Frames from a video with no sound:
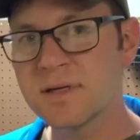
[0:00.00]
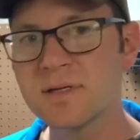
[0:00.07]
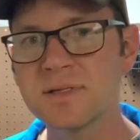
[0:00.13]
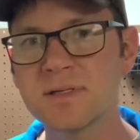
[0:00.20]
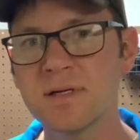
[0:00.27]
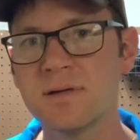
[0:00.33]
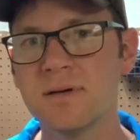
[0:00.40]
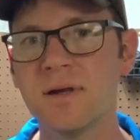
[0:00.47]

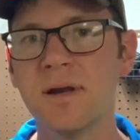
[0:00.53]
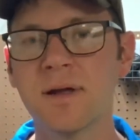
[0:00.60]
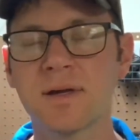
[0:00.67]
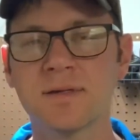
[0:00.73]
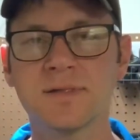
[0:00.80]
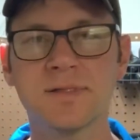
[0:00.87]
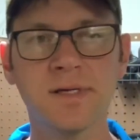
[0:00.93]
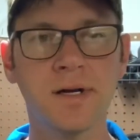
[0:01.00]
that you need to
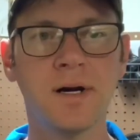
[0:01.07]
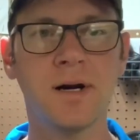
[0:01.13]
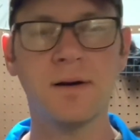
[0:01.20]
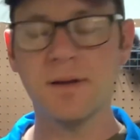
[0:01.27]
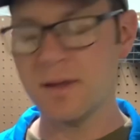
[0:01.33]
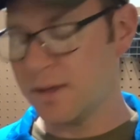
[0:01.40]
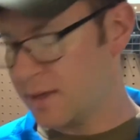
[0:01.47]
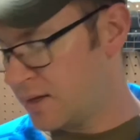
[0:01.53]
consider.
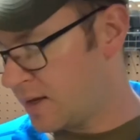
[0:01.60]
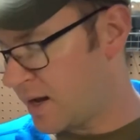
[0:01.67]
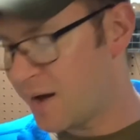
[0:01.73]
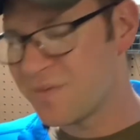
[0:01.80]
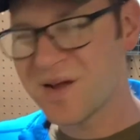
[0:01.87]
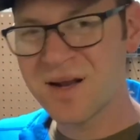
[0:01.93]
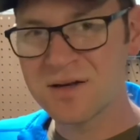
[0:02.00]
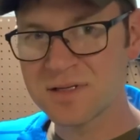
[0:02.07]
I'm
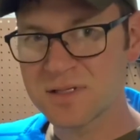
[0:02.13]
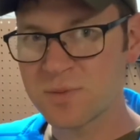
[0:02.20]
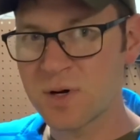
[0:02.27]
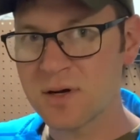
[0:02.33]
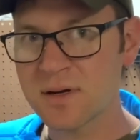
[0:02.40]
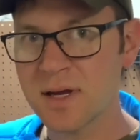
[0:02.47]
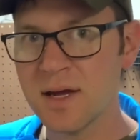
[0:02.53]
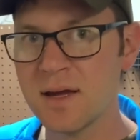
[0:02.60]
not a small
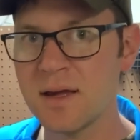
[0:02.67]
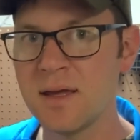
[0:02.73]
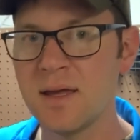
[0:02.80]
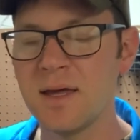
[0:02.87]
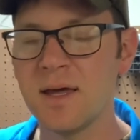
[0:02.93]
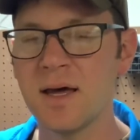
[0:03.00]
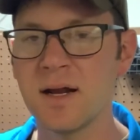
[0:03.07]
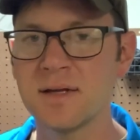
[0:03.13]
guy,
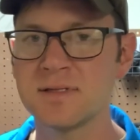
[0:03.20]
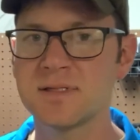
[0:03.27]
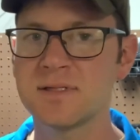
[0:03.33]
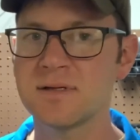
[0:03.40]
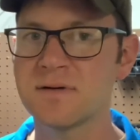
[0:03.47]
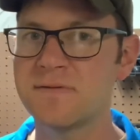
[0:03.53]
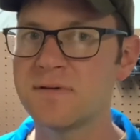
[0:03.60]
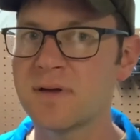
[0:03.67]
and I
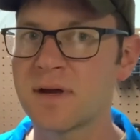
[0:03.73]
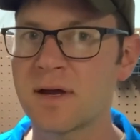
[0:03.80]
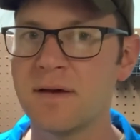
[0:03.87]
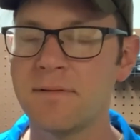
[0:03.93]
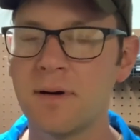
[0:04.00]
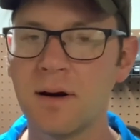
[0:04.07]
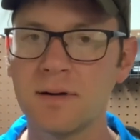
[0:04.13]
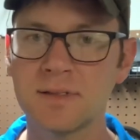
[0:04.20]
still feel like I have a
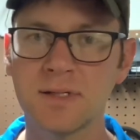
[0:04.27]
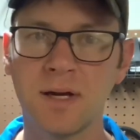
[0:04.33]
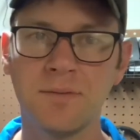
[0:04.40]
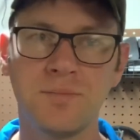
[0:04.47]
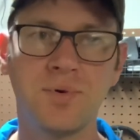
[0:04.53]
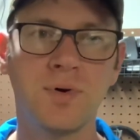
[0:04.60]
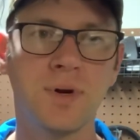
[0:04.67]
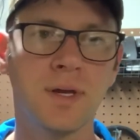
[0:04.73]
hard time
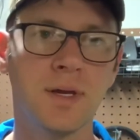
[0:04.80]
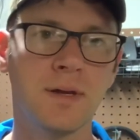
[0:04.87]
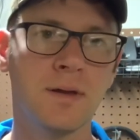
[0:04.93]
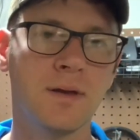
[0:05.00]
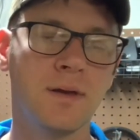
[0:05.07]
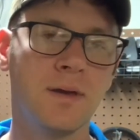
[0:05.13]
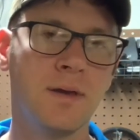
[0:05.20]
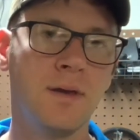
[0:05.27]
putting
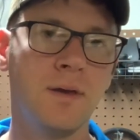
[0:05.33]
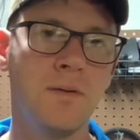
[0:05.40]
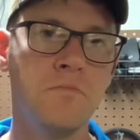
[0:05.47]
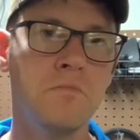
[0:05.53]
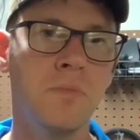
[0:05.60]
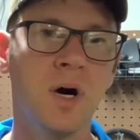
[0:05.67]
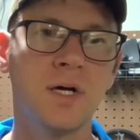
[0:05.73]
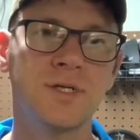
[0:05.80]

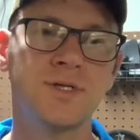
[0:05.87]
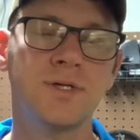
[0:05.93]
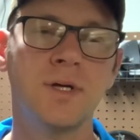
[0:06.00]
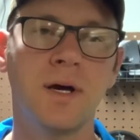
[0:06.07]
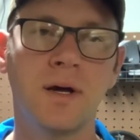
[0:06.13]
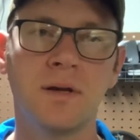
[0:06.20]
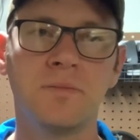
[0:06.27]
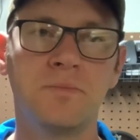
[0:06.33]
much
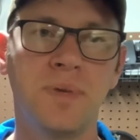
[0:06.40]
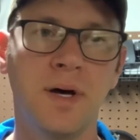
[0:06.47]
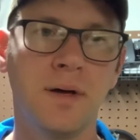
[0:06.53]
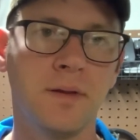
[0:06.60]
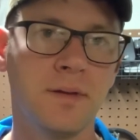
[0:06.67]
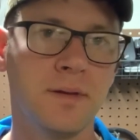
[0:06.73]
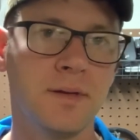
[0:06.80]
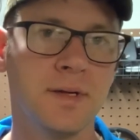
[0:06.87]
on a belt.
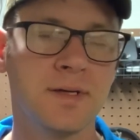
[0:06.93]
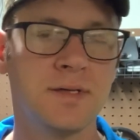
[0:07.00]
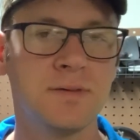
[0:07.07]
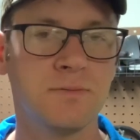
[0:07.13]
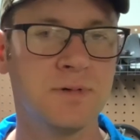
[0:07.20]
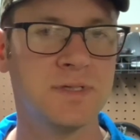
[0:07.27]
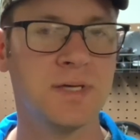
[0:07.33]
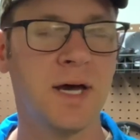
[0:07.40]
Like
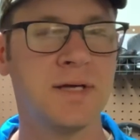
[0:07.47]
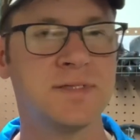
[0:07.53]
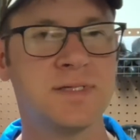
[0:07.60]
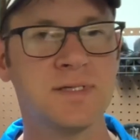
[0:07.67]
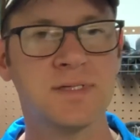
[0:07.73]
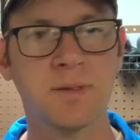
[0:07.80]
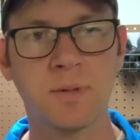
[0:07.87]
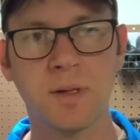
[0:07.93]
I see
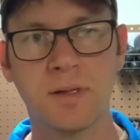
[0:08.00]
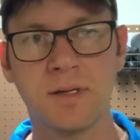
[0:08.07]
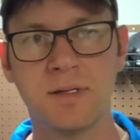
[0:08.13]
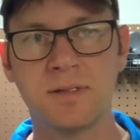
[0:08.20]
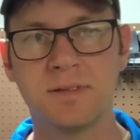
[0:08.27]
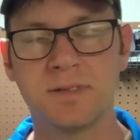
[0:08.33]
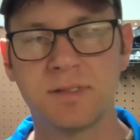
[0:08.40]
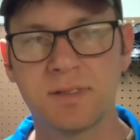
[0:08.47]
some of
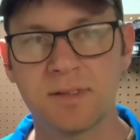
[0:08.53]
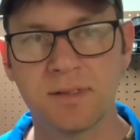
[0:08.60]
these